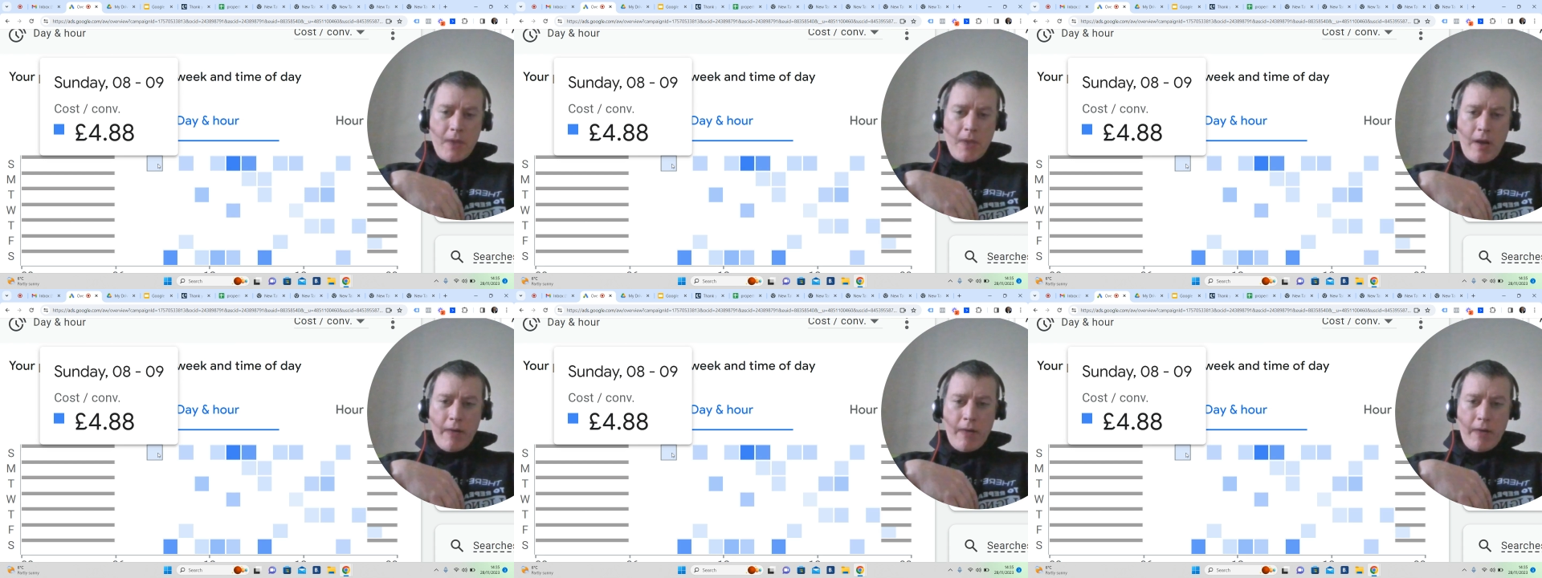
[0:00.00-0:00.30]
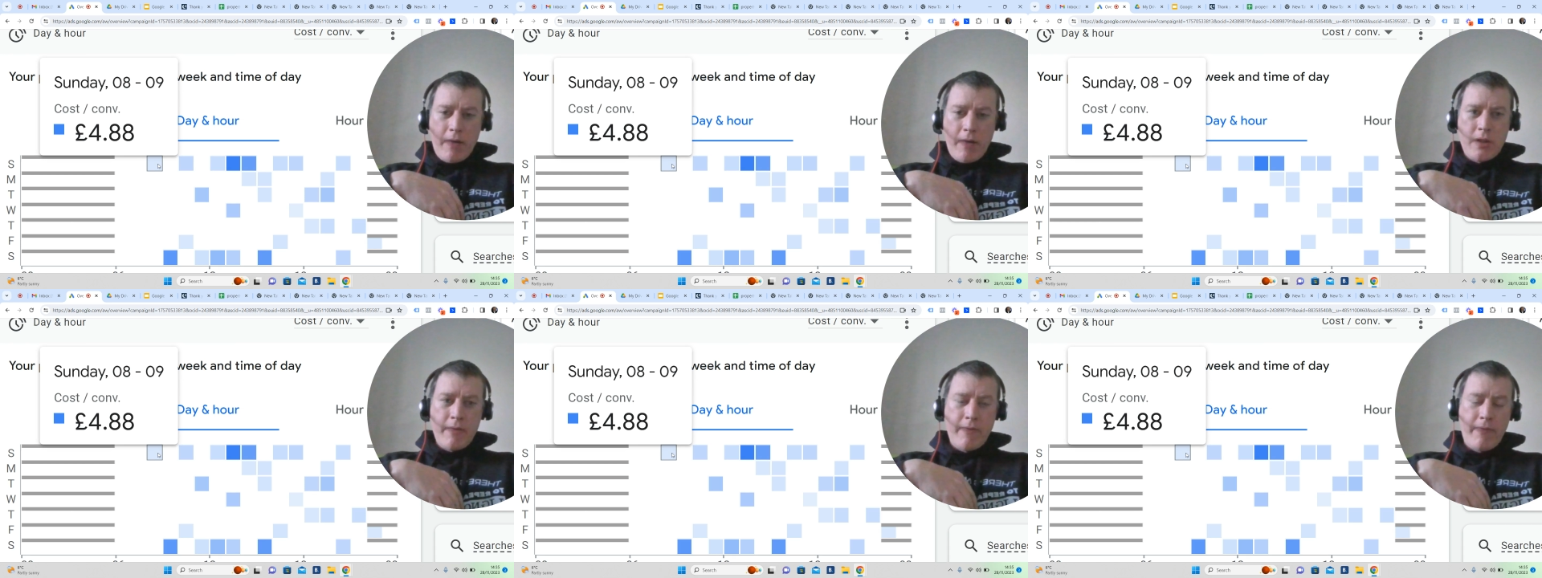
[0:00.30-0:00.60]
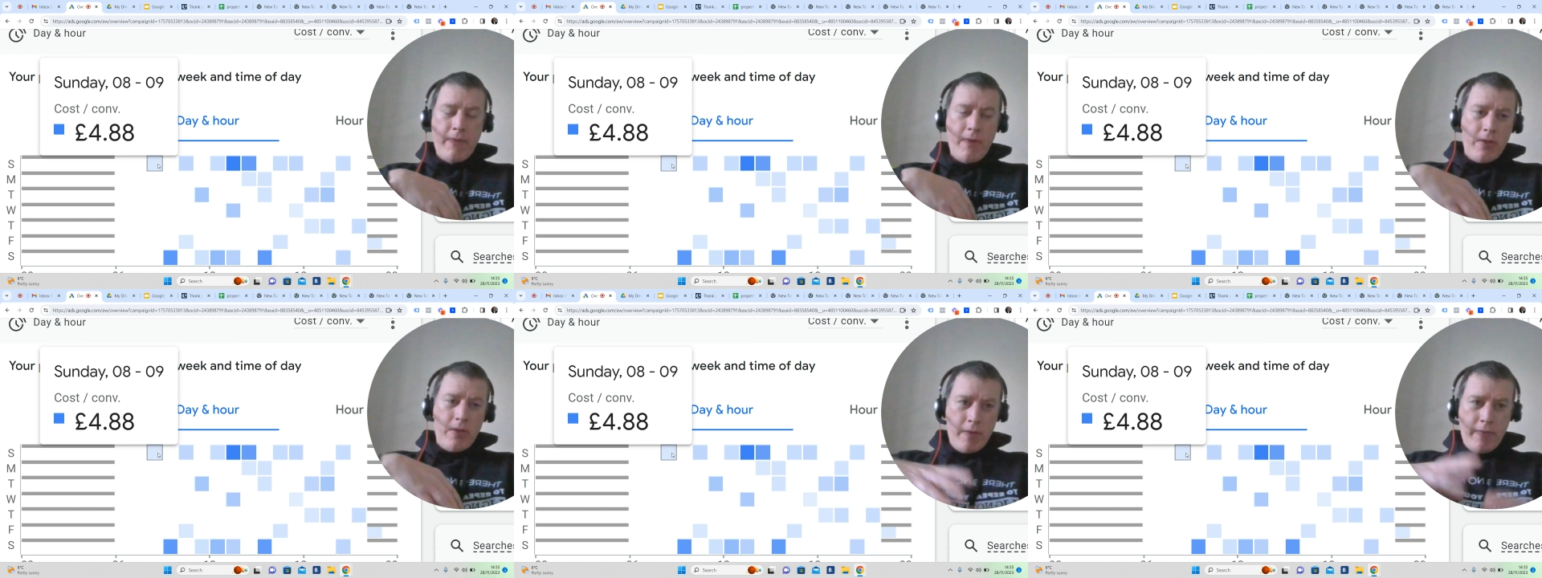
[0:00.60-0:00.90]
obviously
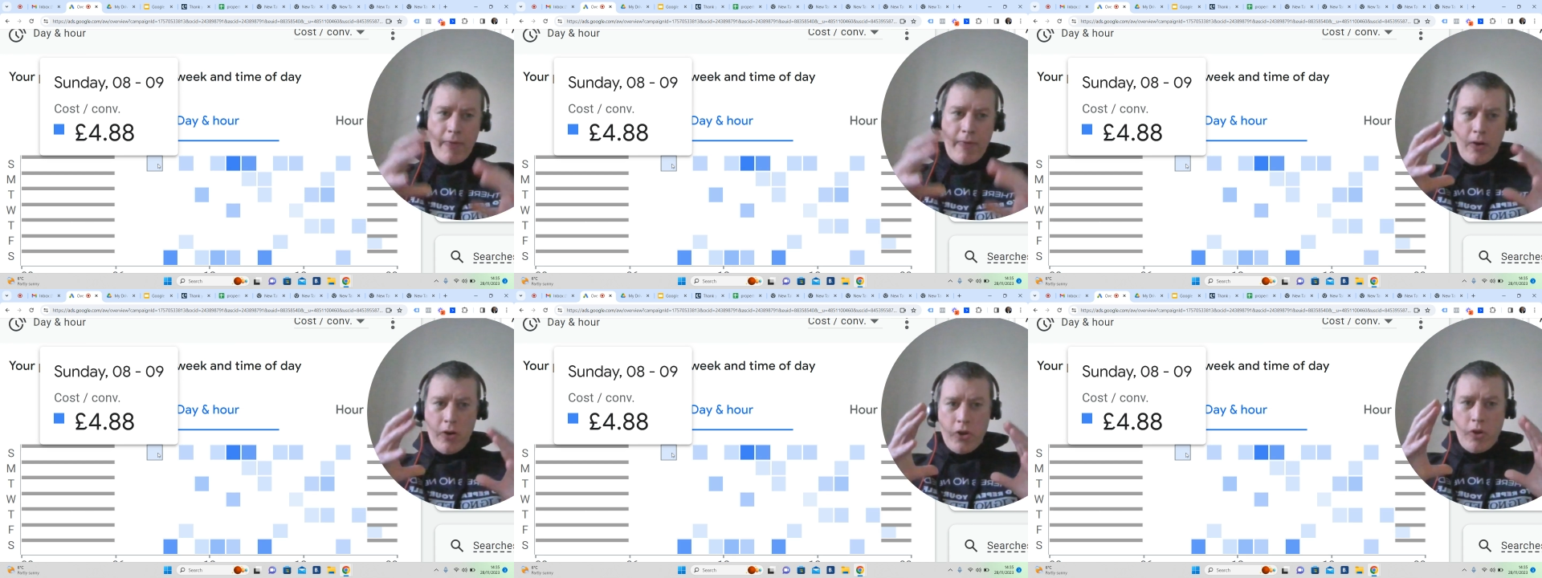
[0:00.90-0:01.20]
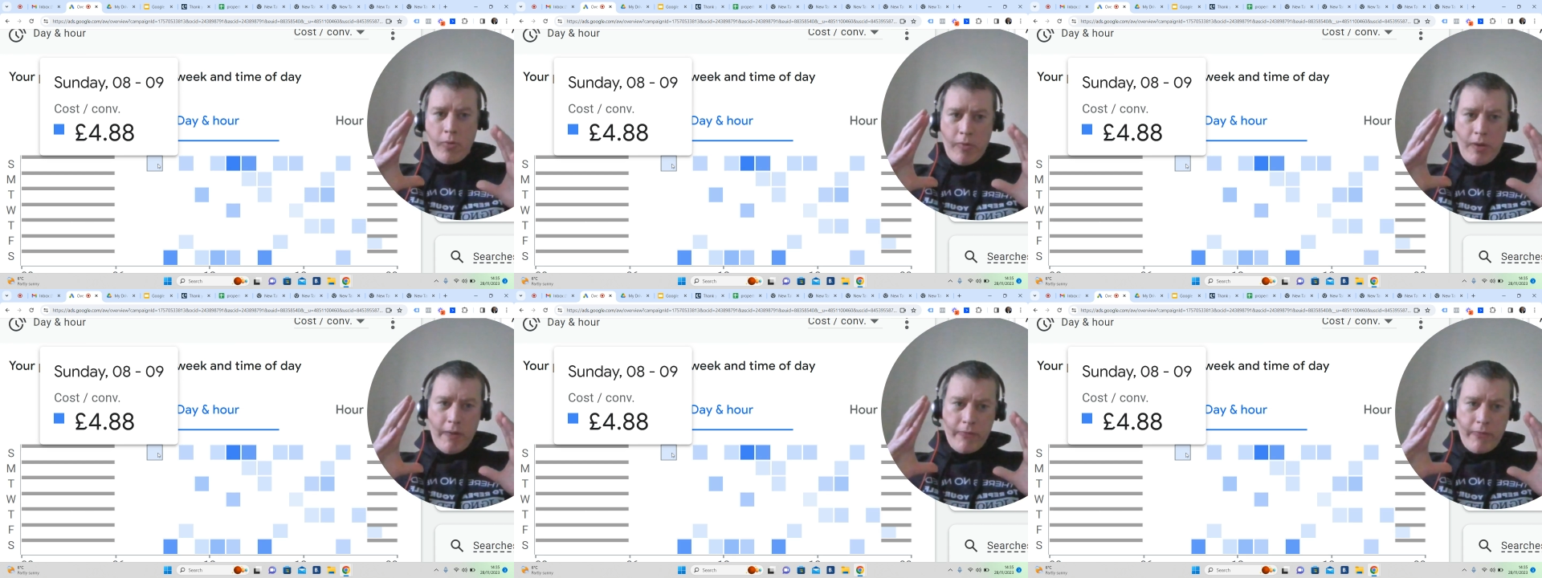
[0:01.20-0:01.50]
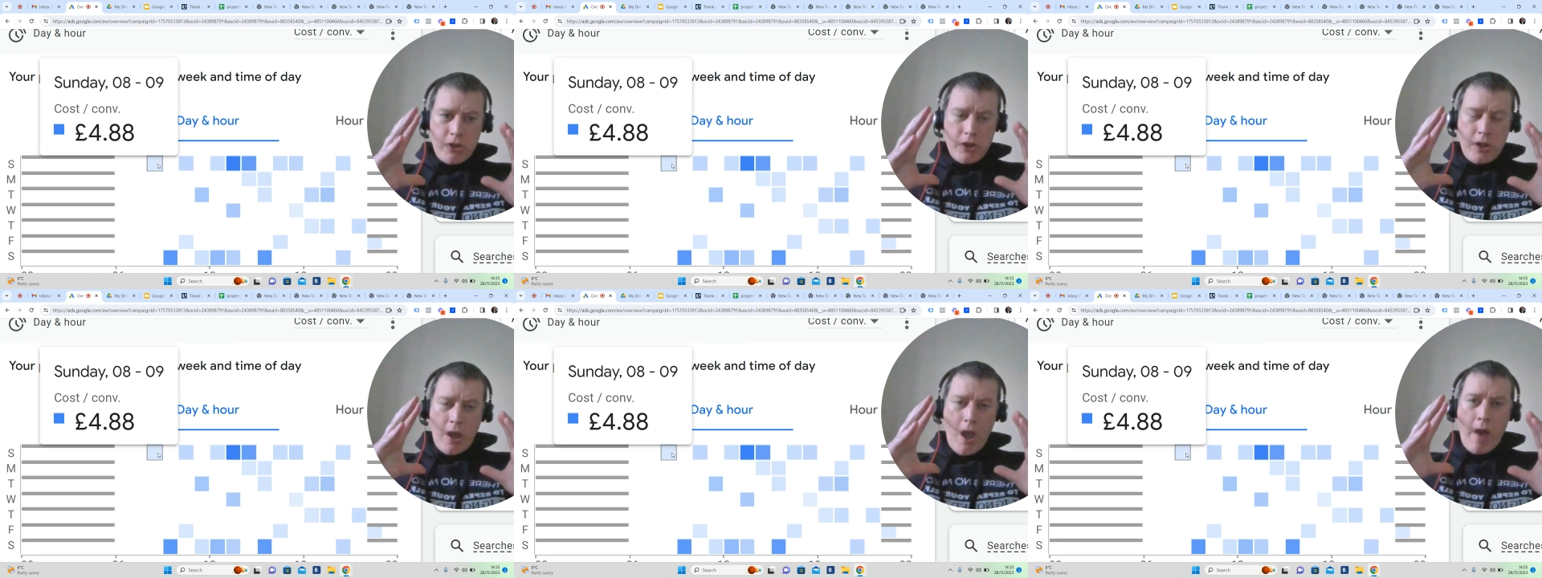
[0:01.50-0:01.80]
the volume
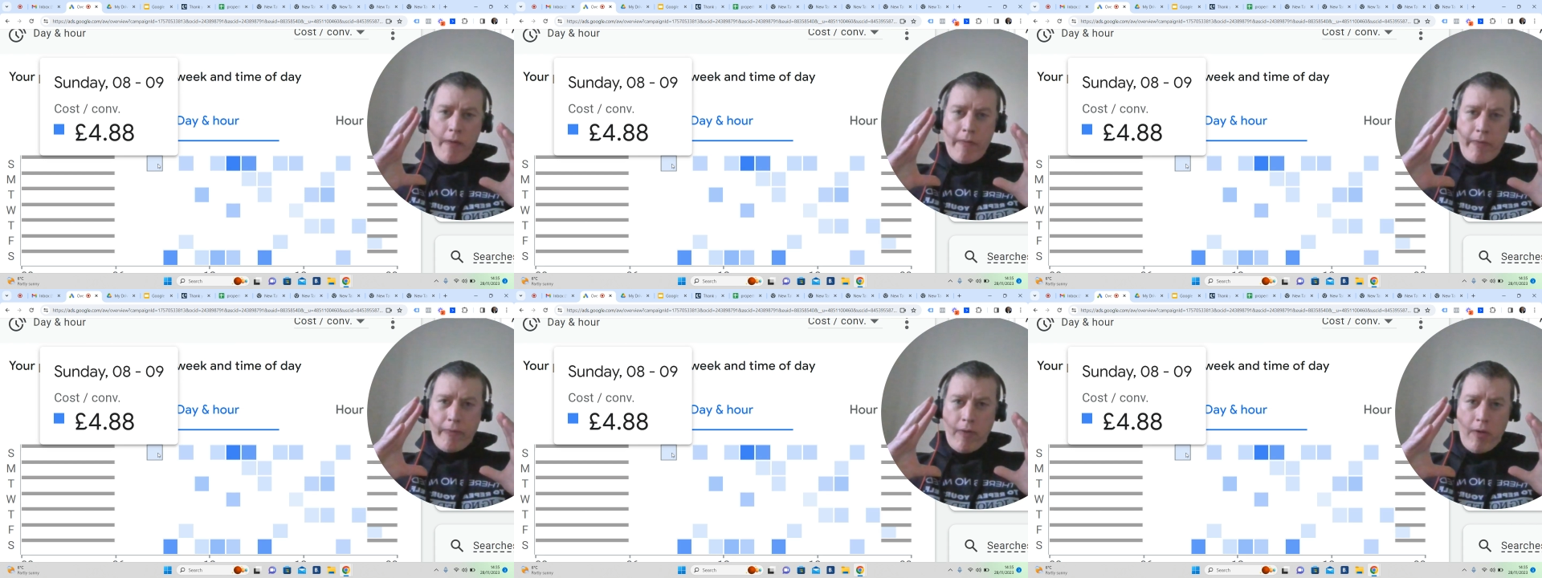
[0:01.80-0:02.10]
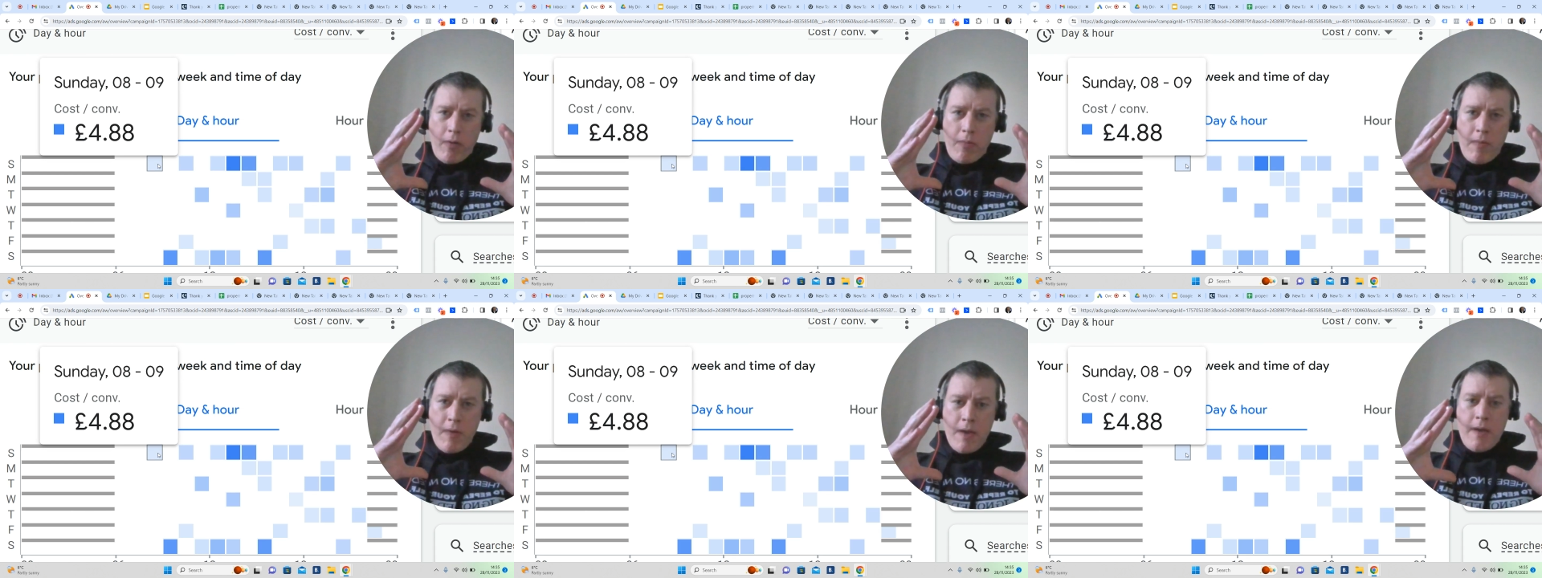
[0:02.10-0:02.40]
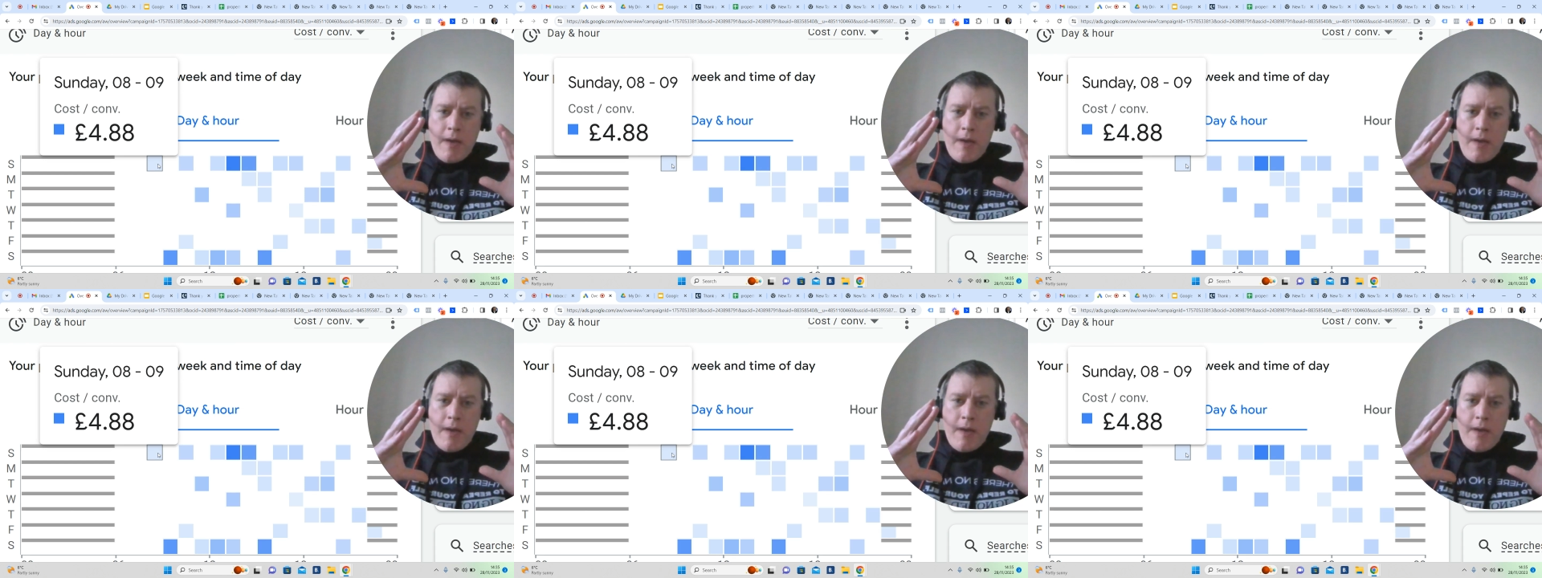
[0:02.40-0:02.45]
gives you the overview,